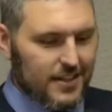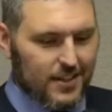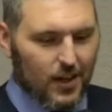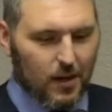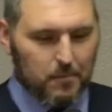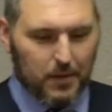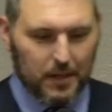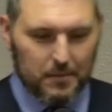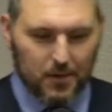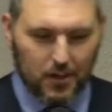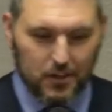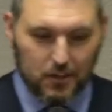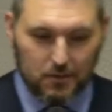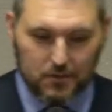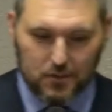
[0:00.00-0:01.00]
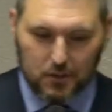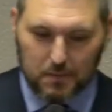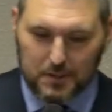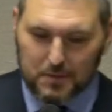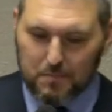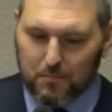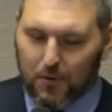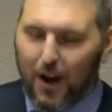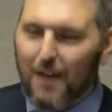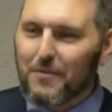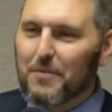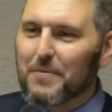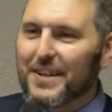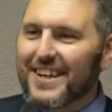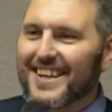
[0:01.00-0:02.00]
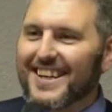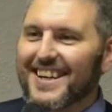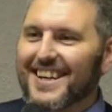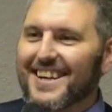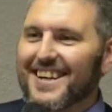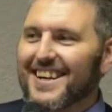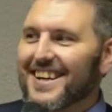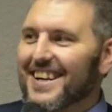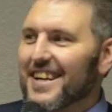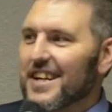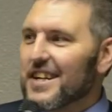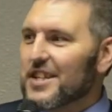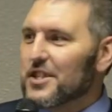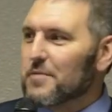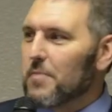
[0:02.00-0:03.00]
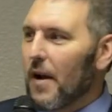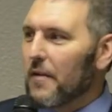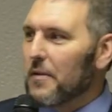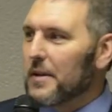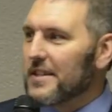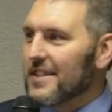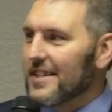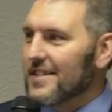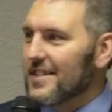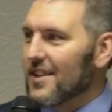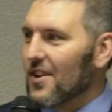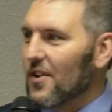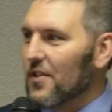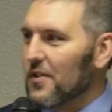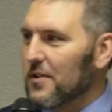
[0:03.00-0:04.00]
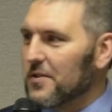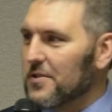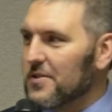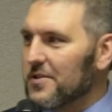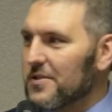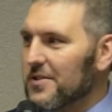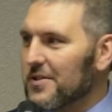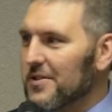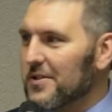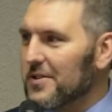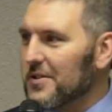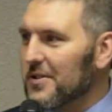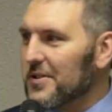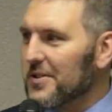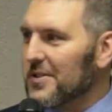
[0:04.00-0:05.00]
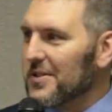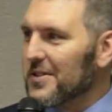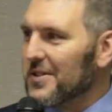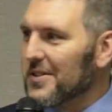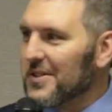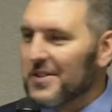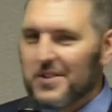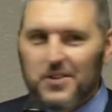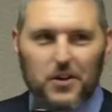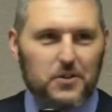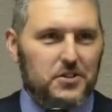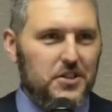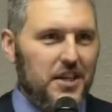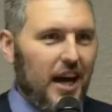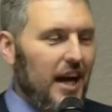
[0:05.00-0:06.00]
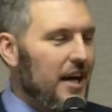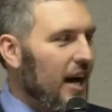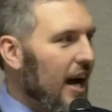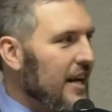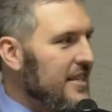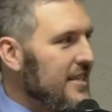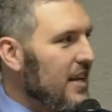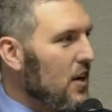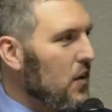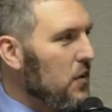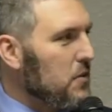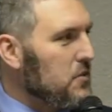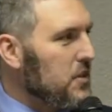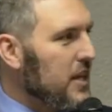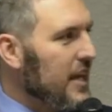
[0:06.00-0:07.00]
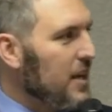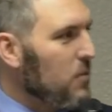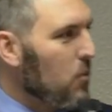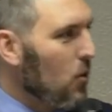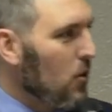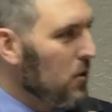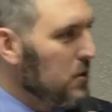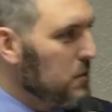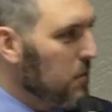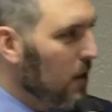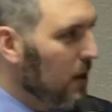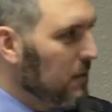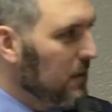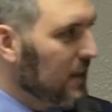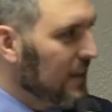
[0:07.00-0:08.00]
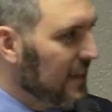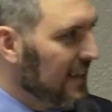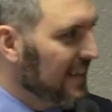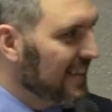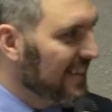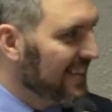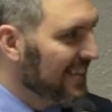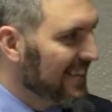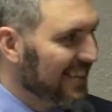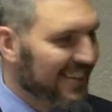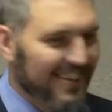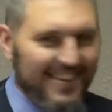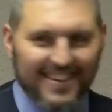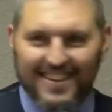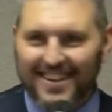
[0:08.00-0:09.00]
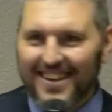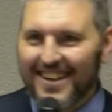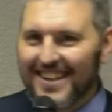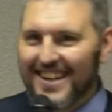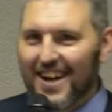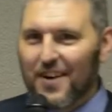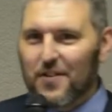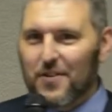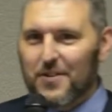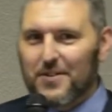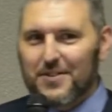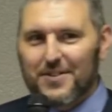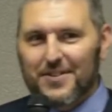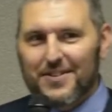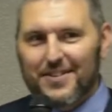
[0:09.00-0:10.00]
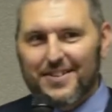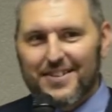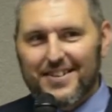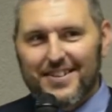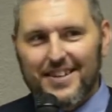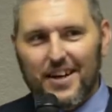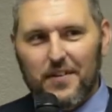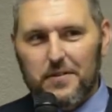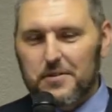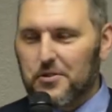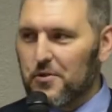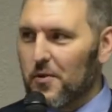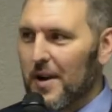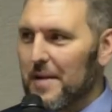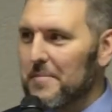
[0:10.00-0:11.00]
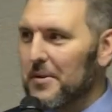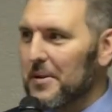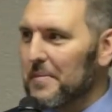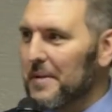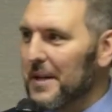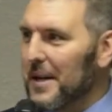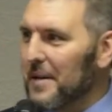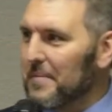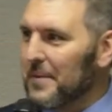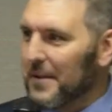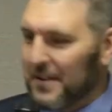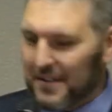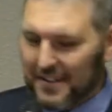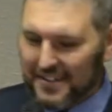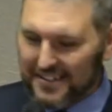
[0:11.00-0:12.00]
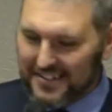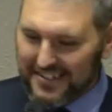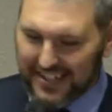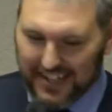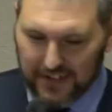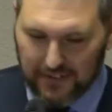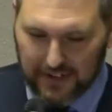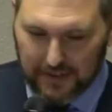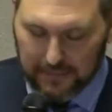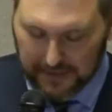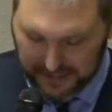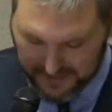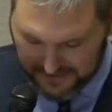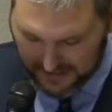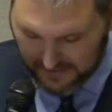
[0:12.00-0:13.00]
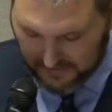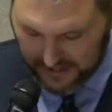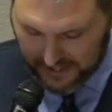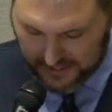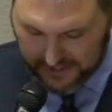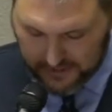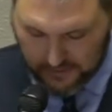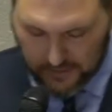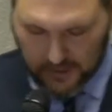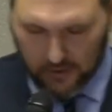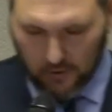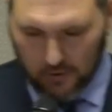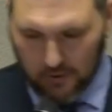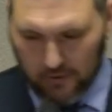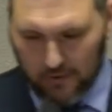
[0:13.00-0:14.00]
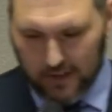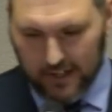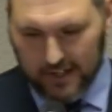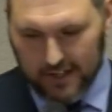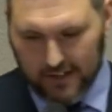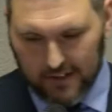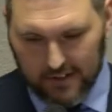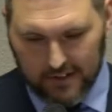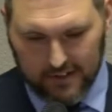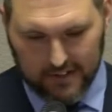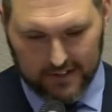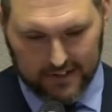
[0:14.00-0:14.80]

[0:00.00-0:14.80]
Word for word: Uh, blame it on YouTube. It's probably it's probably because I said all those those I, I said all those key words probably. And now they're now they're scrambling me up here. Anyway, but I, I've got this recorded right here.